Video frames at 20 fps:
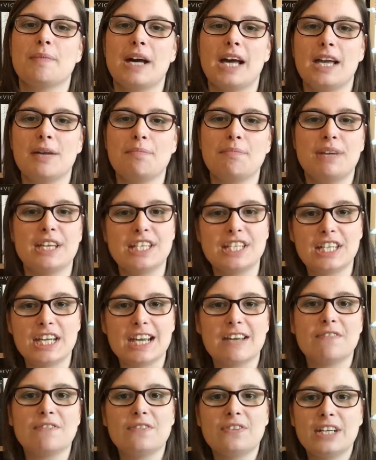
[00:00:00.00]
my
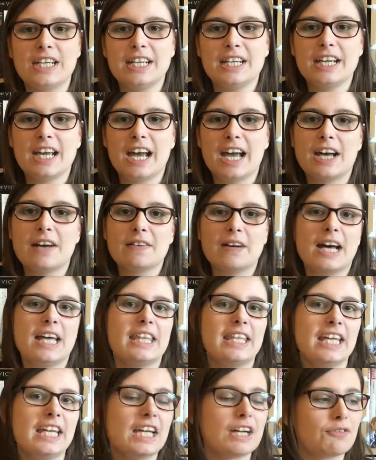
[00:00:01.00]
mid-year freakout. I
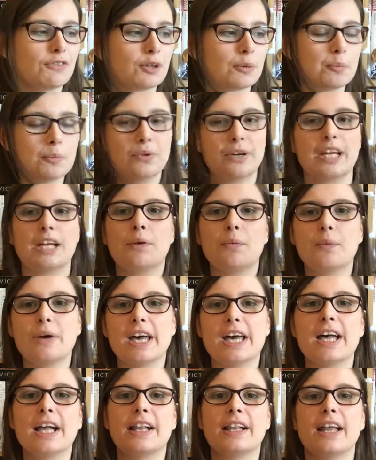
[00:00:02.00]
think I've done pretty
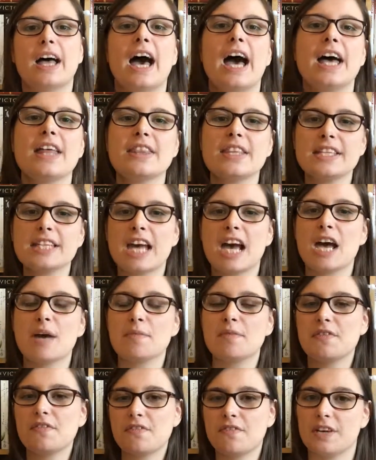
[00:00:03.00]
well. At the
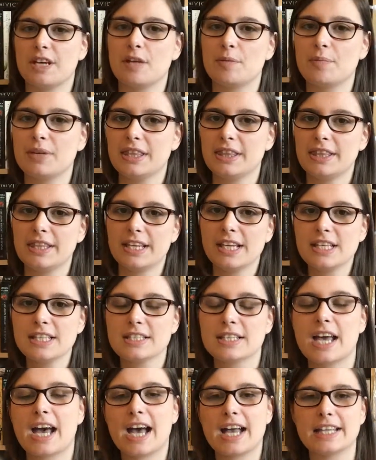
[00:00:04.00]
time of filming
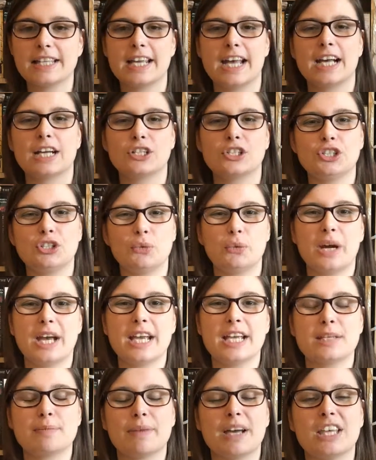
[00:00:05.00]
this, Our Dark
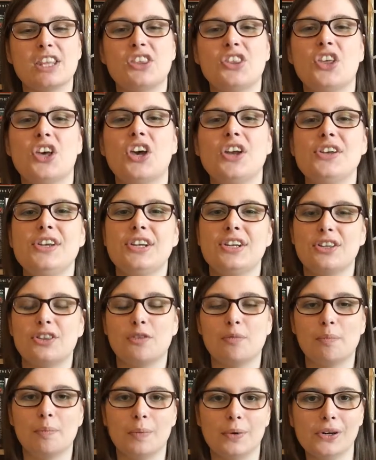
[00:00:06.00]
Duet is my 30th
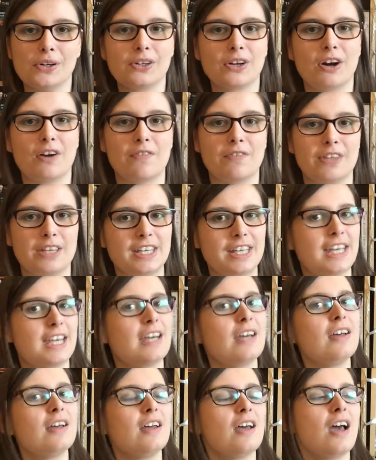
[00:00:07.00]
book of the
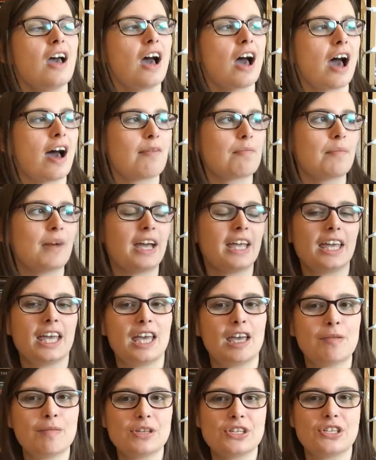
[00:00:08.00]
year and my
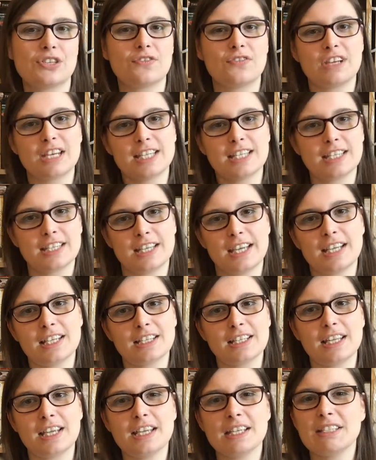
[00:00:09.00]
aim is to read
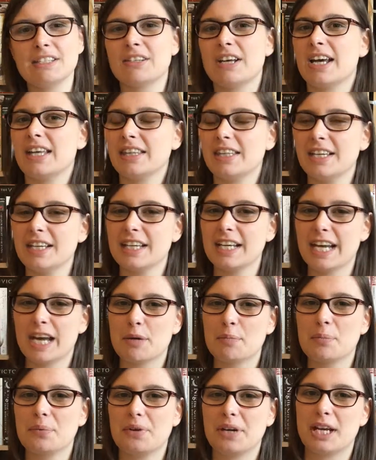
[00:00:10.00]
60, so I think I
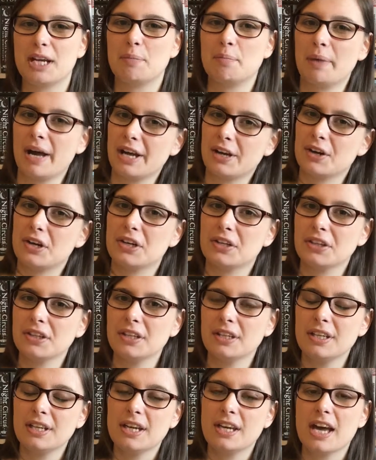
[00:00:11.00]
am pretty bang on.
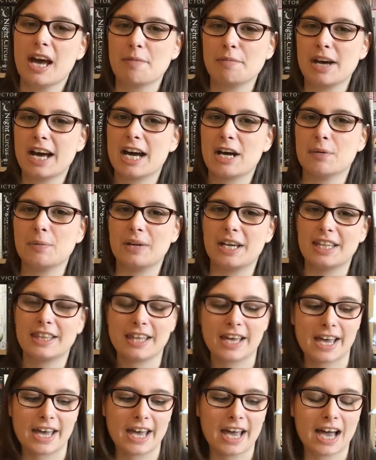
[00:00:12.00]
I'm halfway
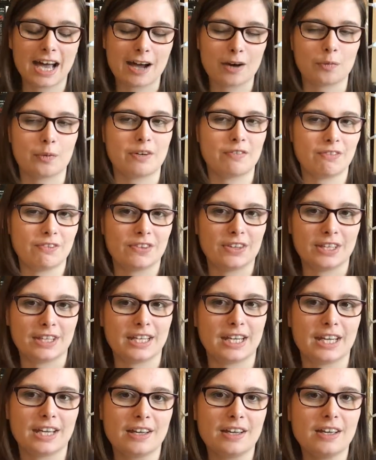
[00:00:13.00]
there, halfway through the
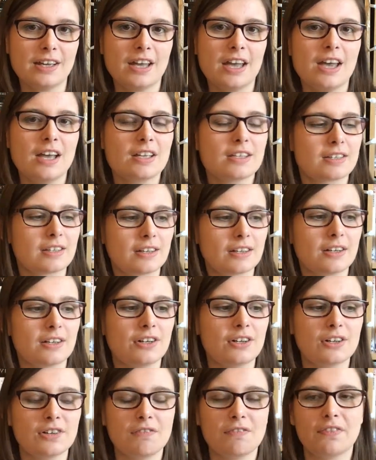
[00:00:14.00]
year, so
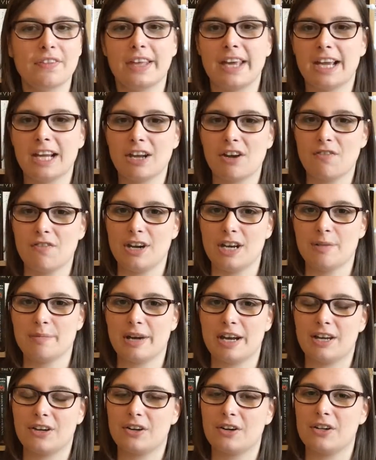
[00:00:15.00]
hopefully I can read
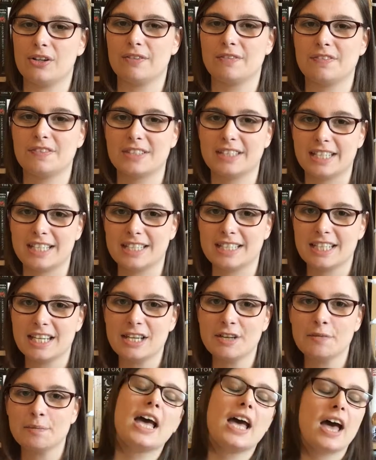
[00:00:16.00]
my goal of 60.
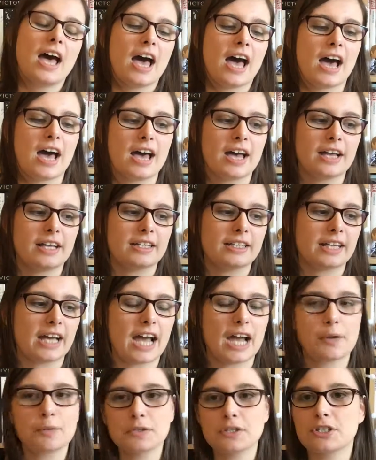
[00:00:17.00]
And
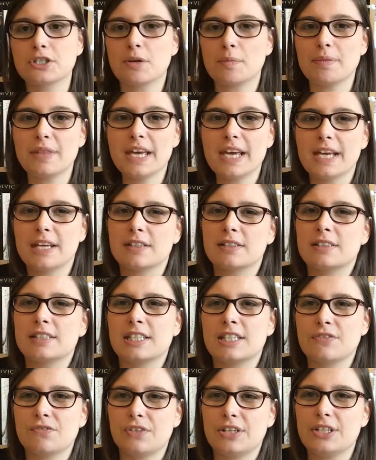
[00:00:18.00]
I will stop there because
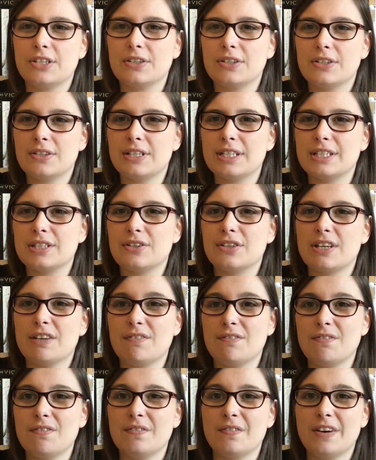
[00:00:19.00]
this video is
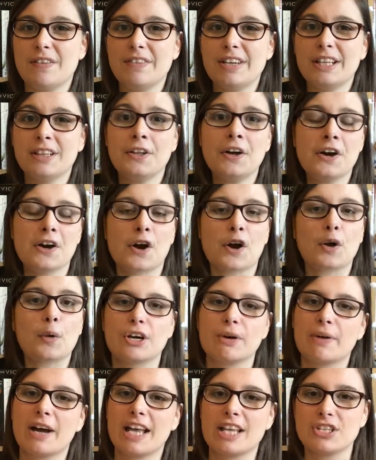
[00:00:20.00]
looking very long.
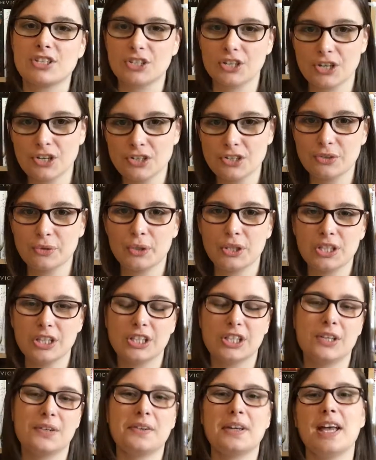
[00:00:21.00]
So as
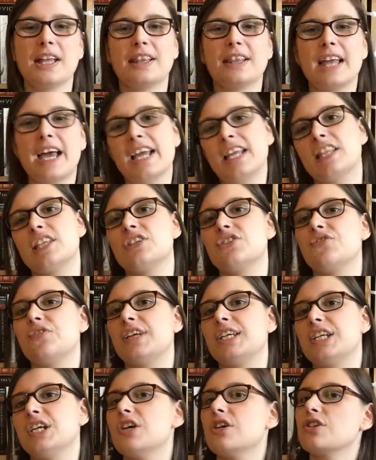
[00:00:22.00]
usual, you can like this
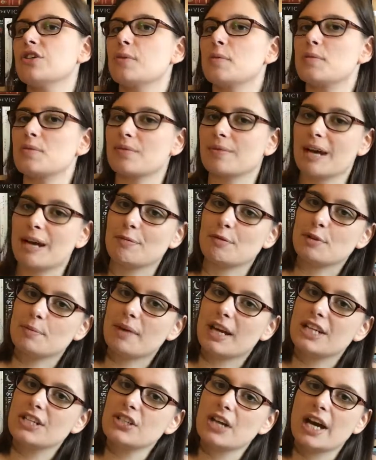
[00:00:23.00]
video or subscribe to
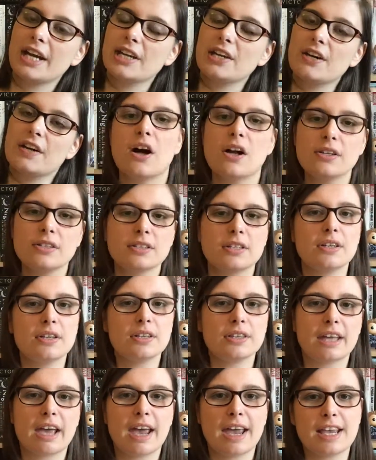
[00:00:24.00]
my channel. Also,
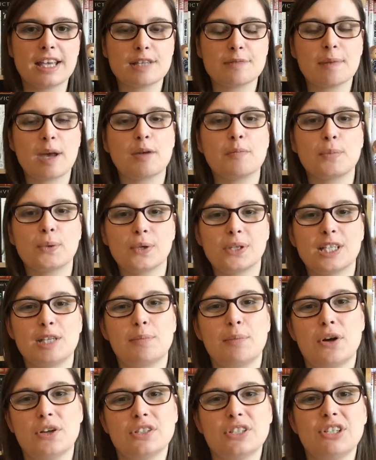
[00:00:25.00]
there is my book
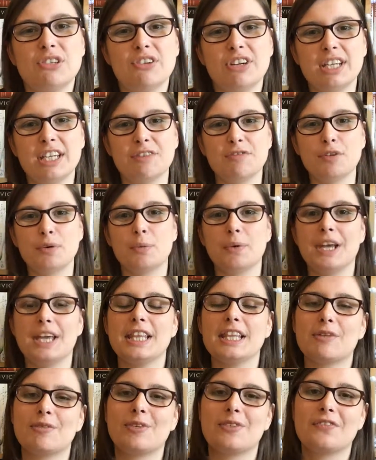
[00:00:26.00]
depository giveaway
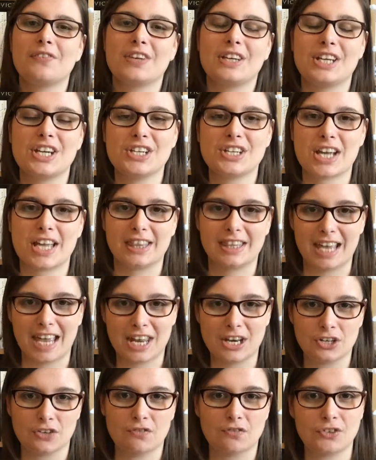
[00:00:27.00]
that will finish at the
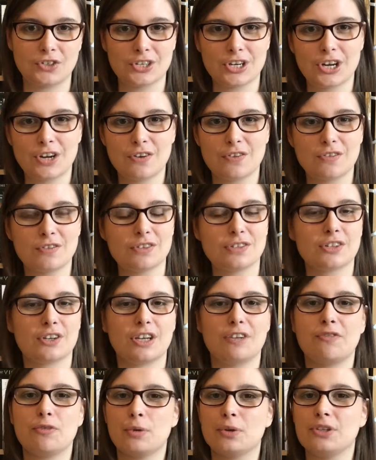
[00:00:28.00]
end of June, so
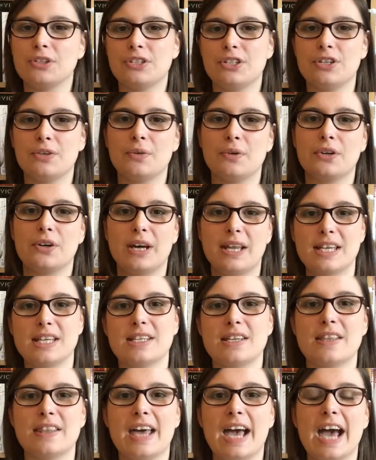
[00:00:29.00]
if you want to go
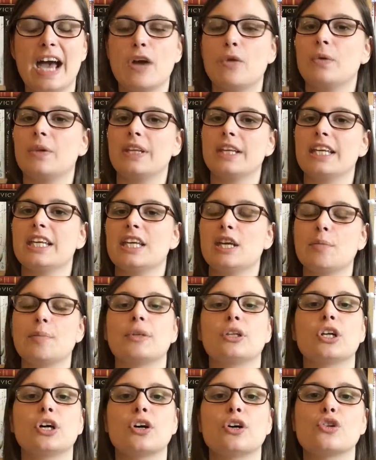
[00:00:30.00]
into that, I will link it
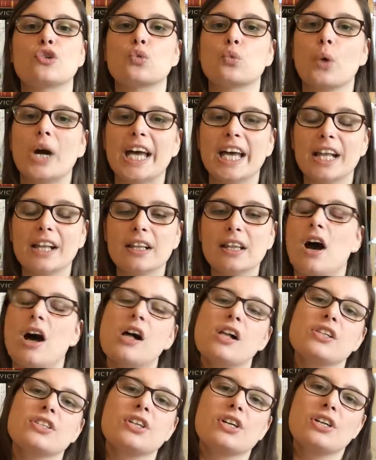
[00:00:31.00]
below as well.
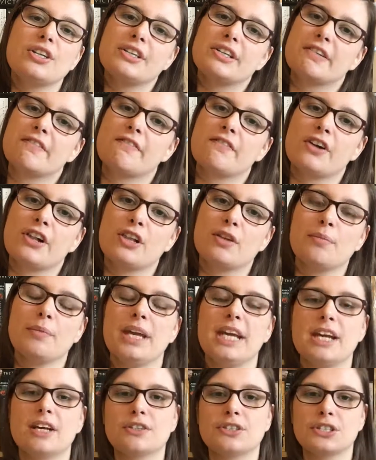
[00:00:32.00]
Also, you can follow
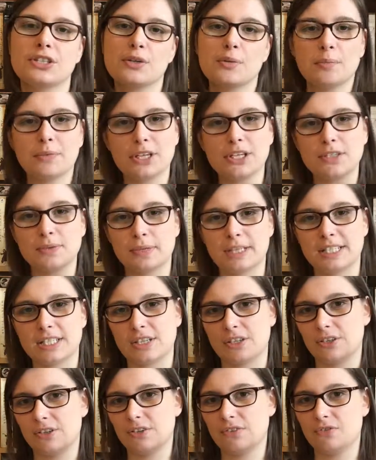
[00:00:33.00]
me on Tumblr,
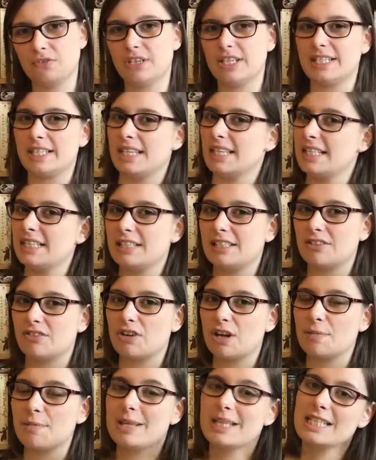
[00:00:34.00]
Twitter, Goodreads,
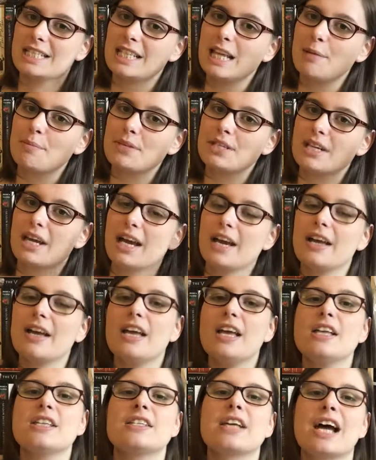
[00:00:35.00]
Instagram and Snapchat.
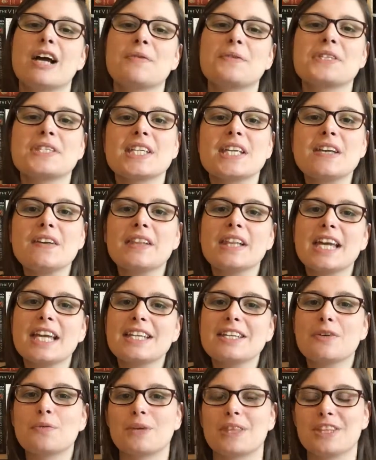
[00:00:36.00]
So I will see you
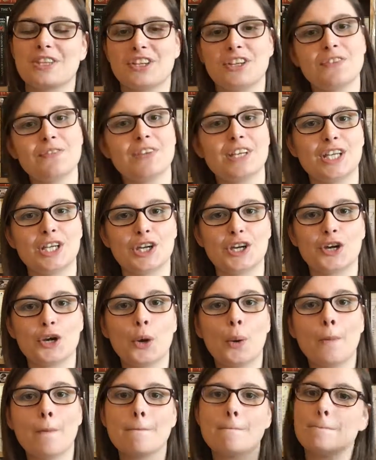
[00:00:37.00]
later with a new video.